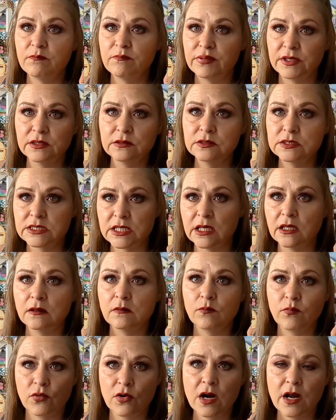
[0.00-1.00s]

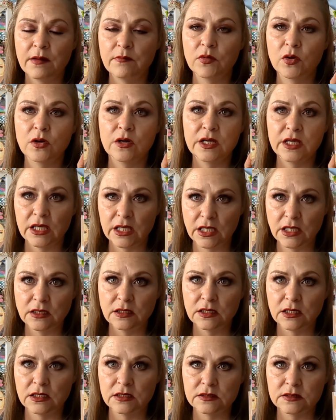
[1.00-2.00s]
built-in primer
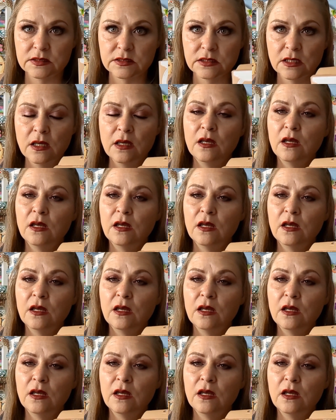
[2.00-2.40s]
in this.